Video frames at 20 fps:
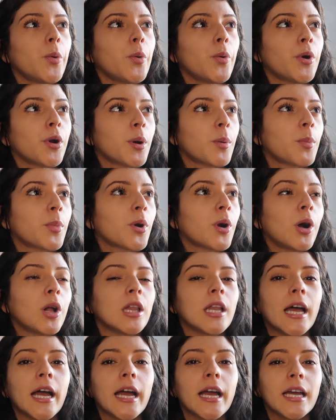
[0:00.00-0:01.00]
or a
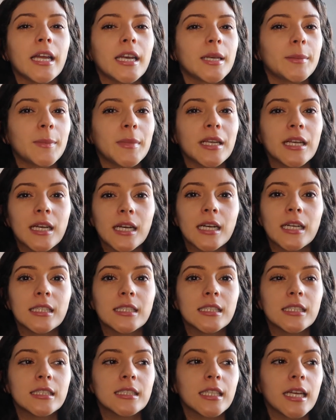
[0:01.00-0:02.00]
bralette because
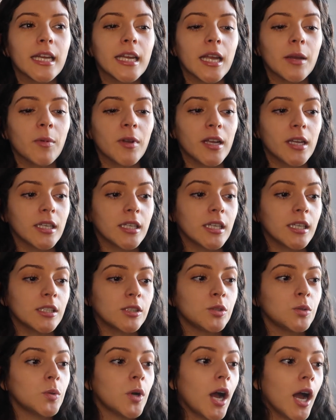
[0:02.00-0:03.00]
it's like am i gonna get
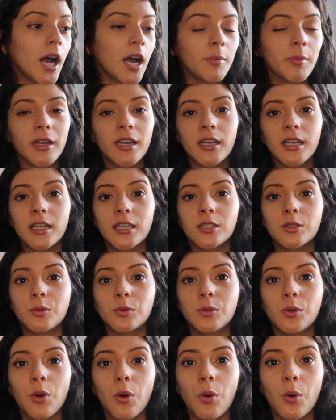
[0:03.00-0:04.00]
too hot am i gonna get too
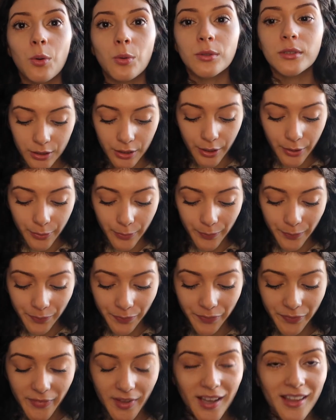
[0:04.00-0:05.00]
cold so
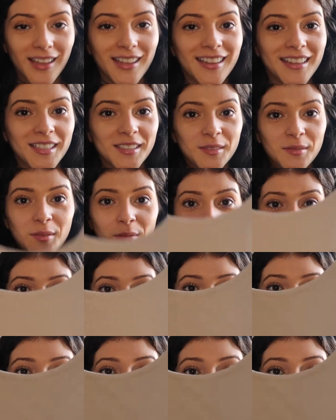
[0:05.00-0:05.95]
i think this would be